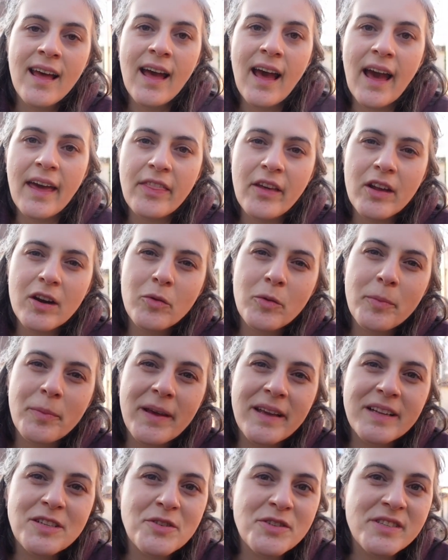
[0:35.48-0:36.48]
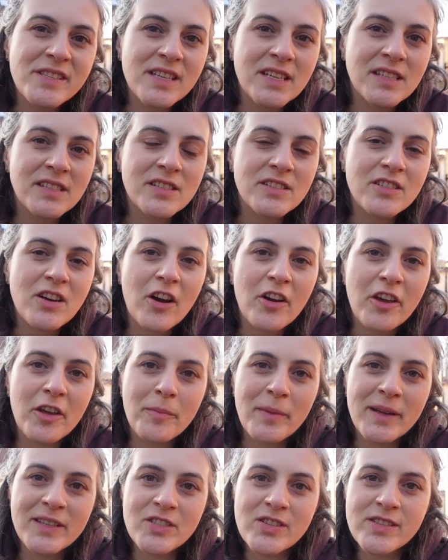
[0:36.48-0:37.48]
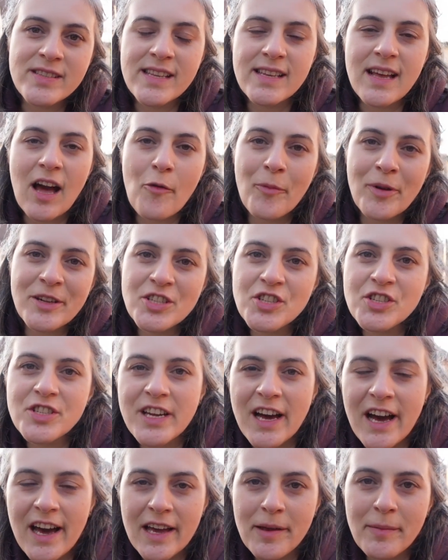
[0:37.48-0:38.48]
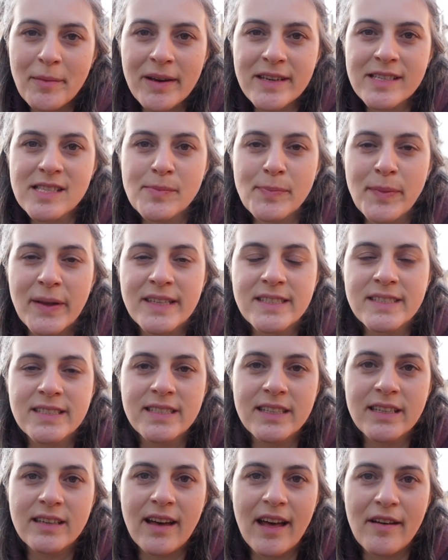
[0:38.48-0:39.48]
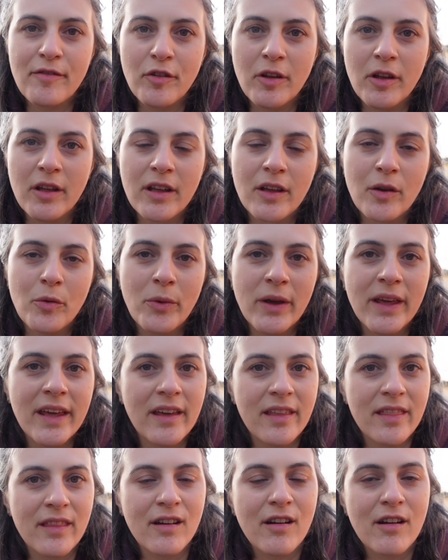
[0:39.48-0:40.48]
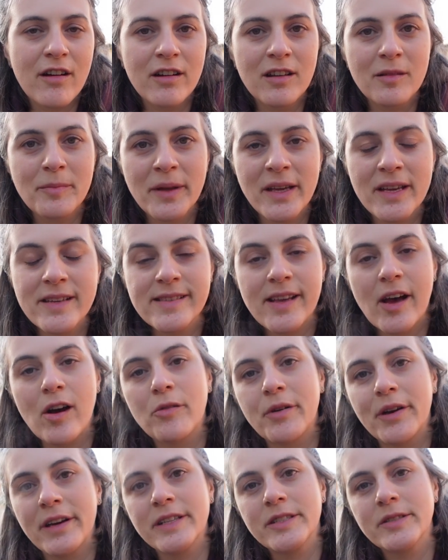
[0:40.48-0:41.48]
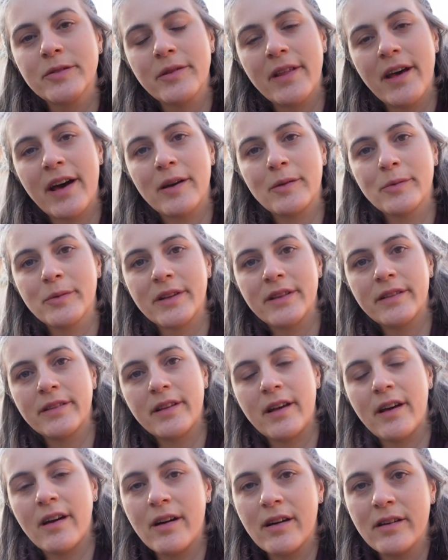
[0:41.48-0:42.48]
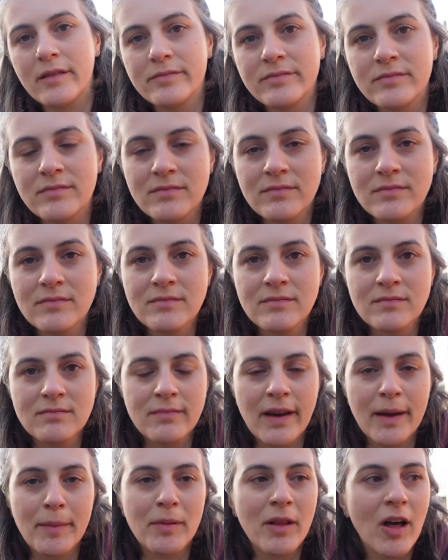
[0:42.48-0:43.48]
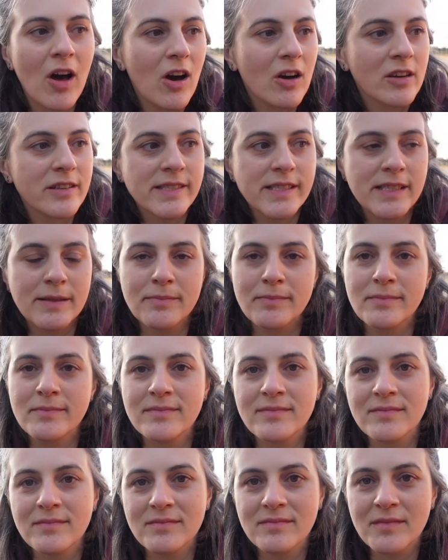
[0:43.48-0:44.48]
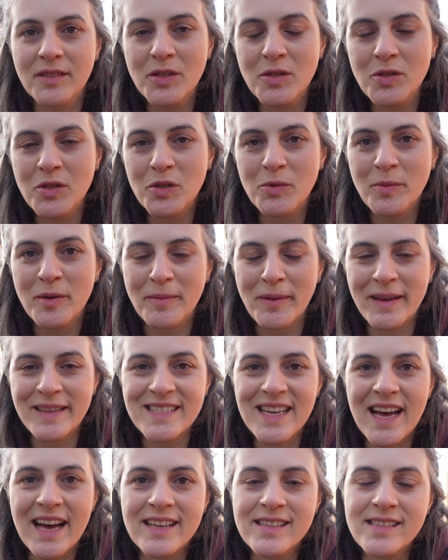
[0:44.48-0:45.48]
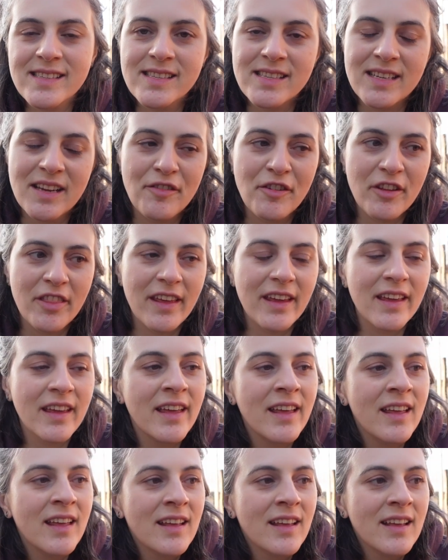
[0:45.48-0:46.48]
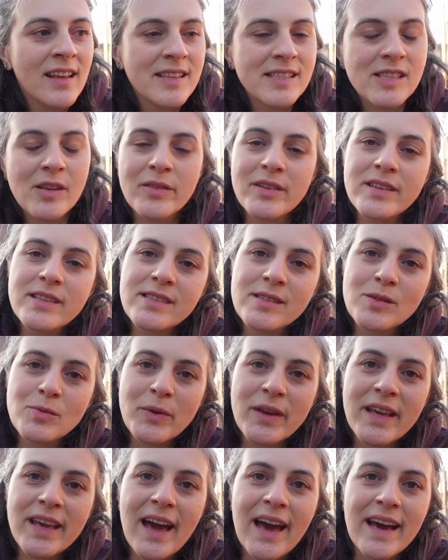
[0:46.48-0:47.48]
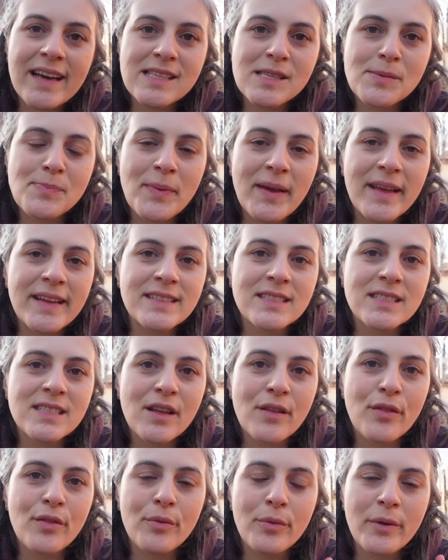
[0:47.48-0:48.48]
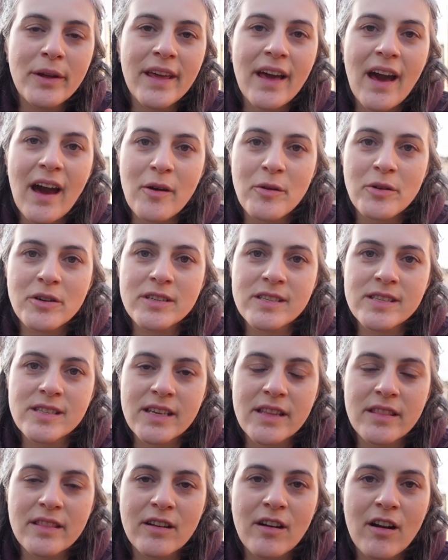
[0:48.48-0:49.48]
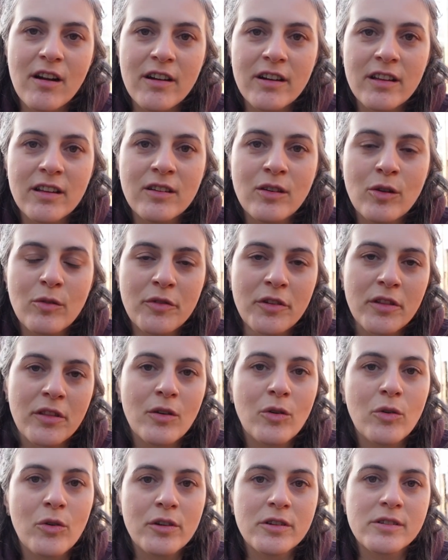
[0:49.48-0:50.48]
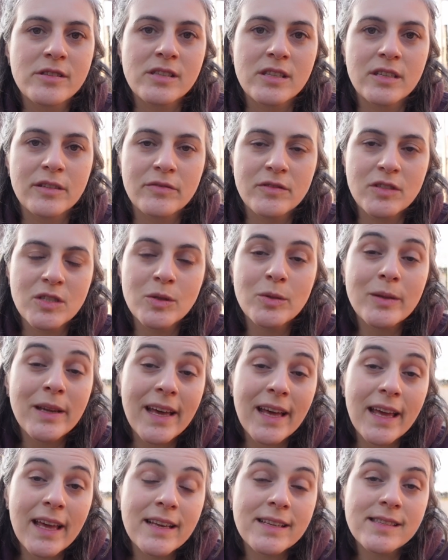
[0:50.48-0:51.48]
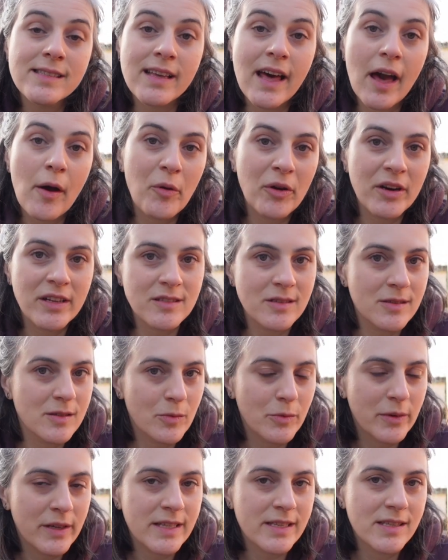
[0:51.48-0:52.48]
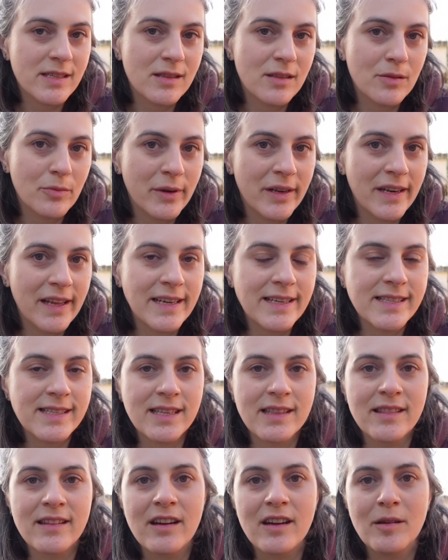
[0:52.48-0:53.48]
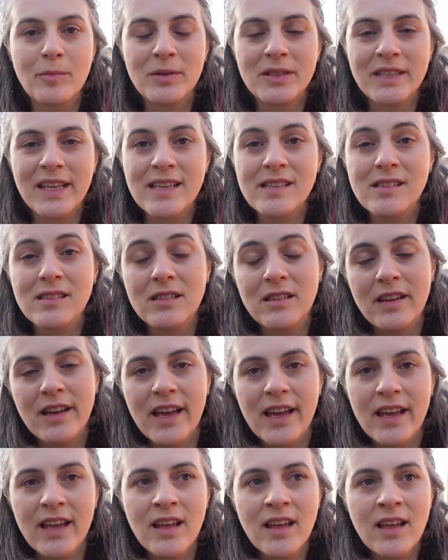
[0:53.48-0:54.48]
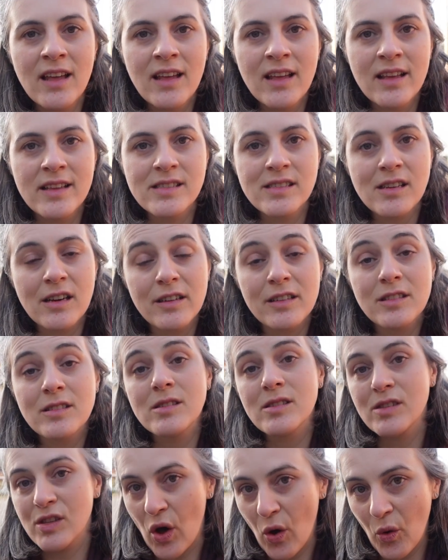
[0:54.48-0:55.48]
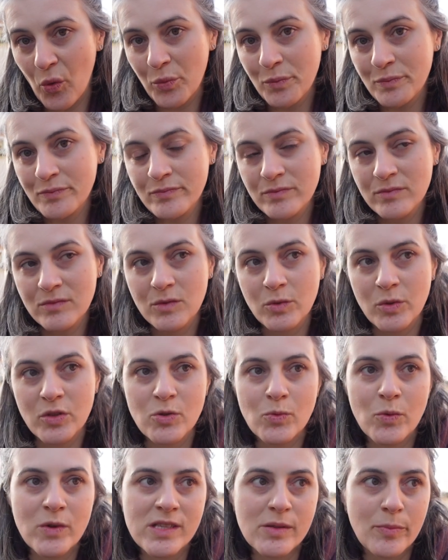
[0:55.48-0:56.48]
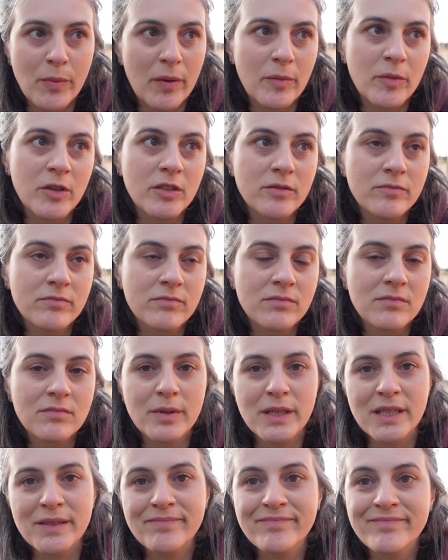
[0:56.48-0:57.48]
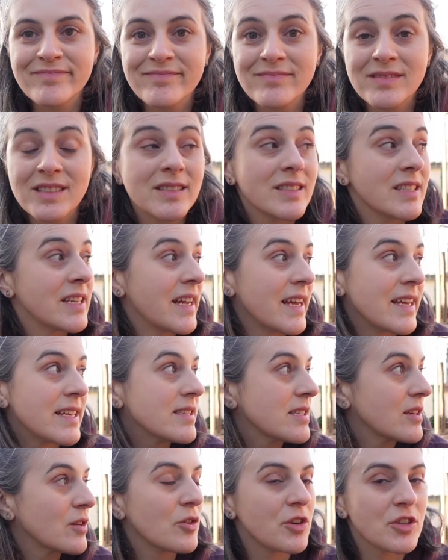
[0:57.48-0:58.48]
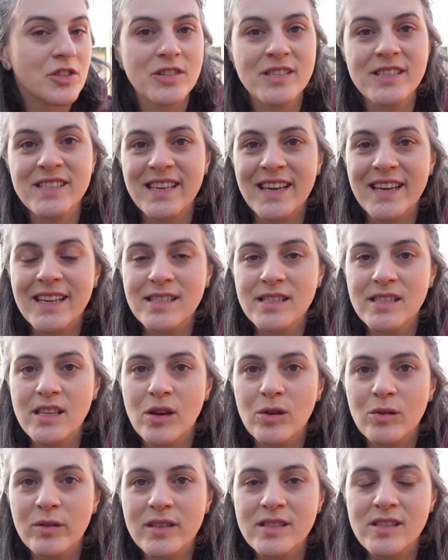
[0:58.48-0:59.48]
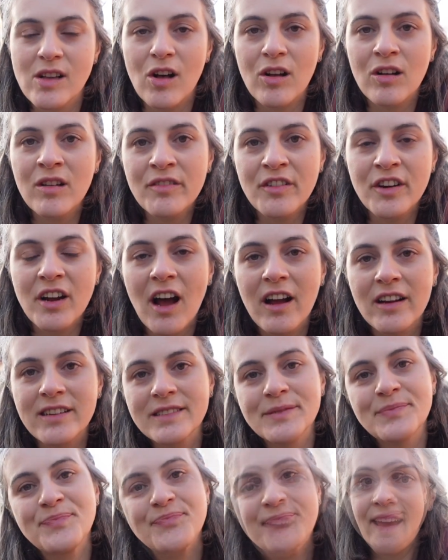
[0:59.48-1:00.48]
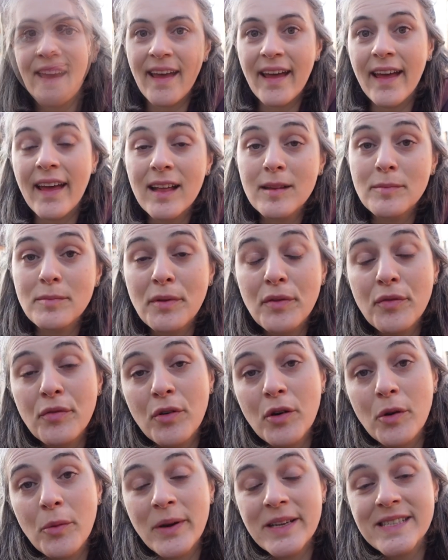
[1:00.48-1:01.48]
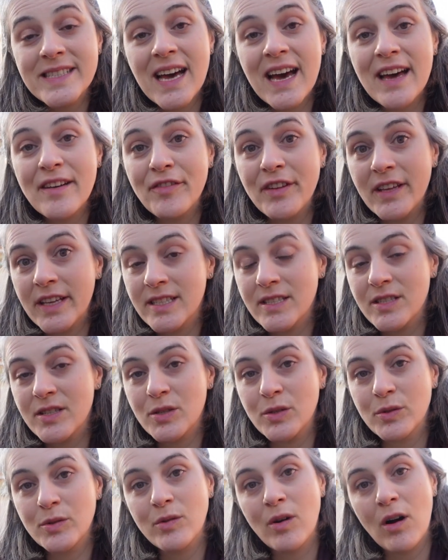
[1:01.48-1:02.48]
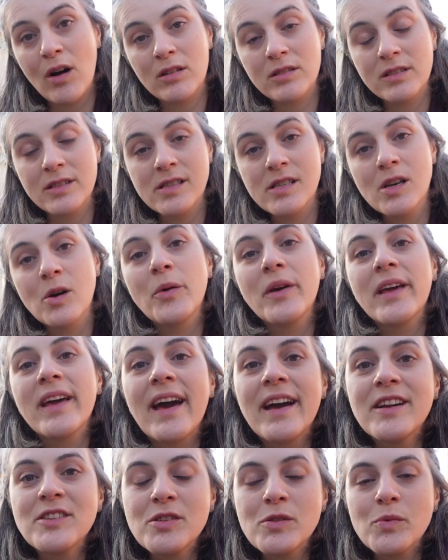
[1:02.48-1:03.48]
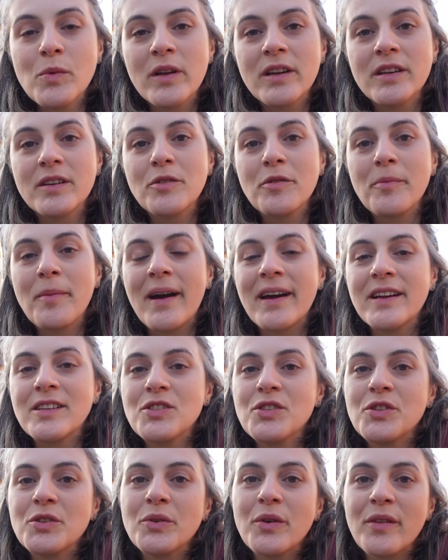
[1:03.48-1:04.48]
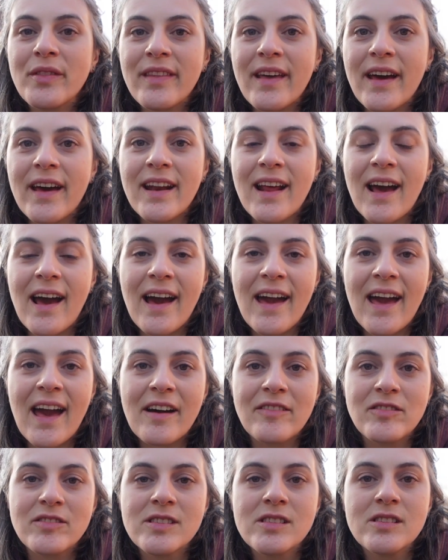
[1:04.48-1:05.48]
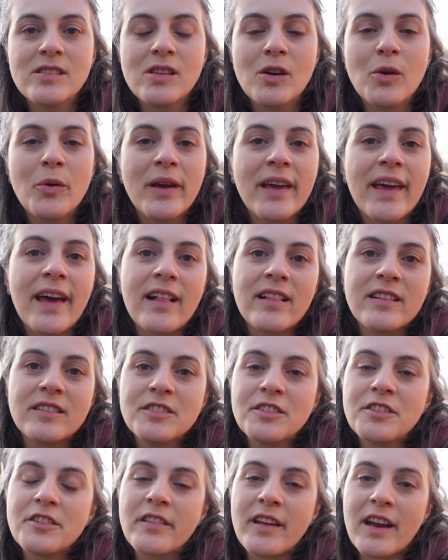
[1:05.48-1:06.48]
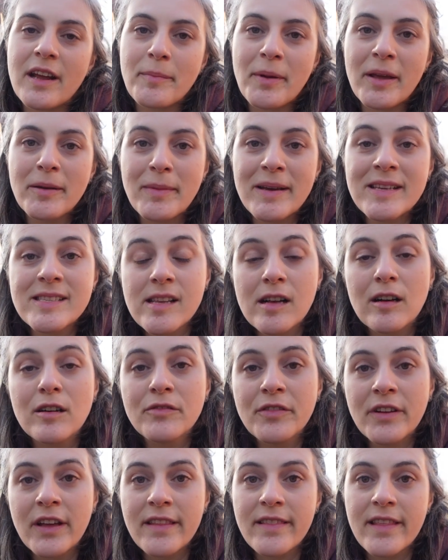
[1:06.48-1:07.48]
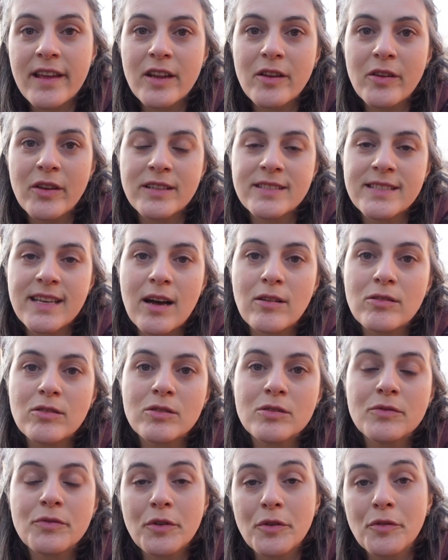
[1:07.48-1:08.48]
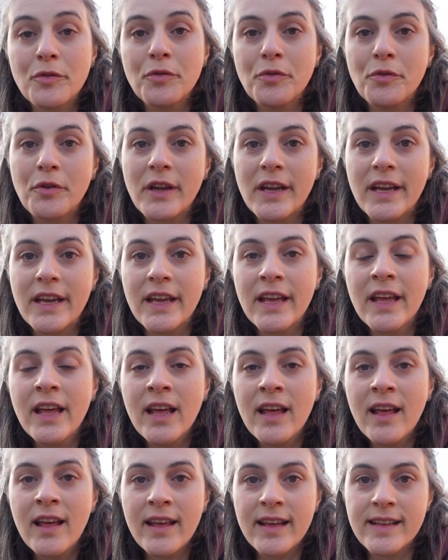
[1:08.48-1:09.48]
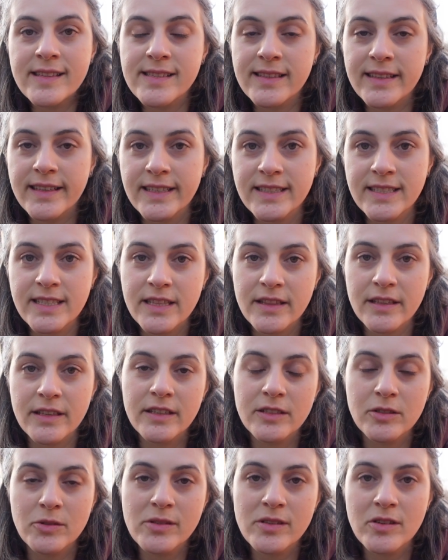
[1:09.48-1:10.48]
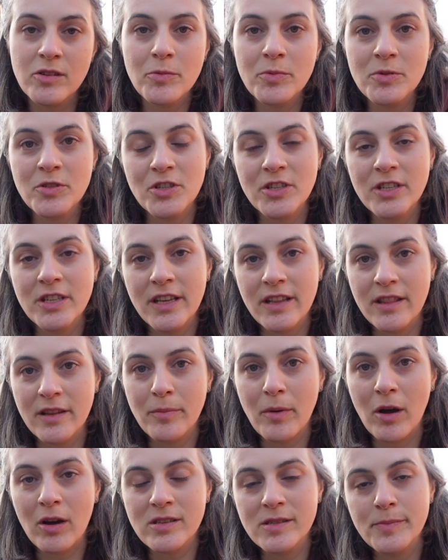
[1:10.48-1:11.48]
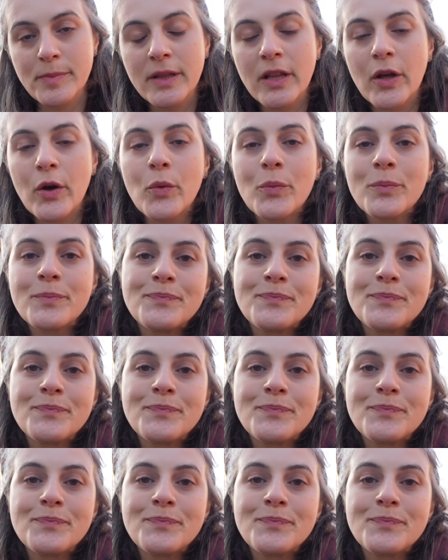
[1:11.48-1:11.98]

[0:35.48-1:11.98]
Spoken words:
I thought it would be interesting to document just how much time I spend every week in the garden, because I already do that with my blogs and YouTube and my tasks and everything. So this week I spent 3 hours in the garden over the course of 2 days. I wanted to squeeze 3 days in there, but yesterday it started to snow, which was a bummer. But today is a gorgeous day, so it's all forgotten. And before we dive into all the sewing, I just want to remind you that I have a sewing calendar that I made myself and that you can download for free. It's linked in the description in the box below.